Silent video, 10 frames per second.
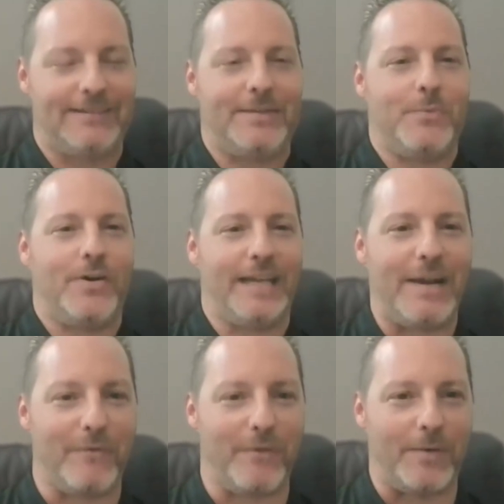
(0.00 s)
ask them where it
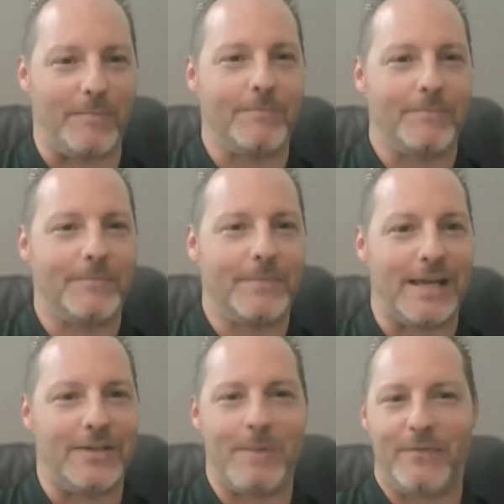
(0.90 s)
came from.
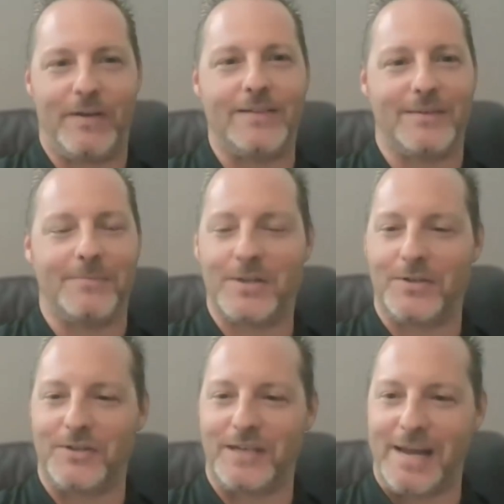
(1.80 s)
Yeah, and you might find some
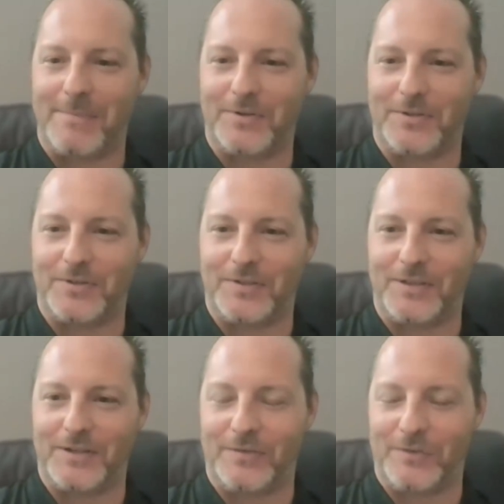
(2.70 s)
Biller Genie opportunities there,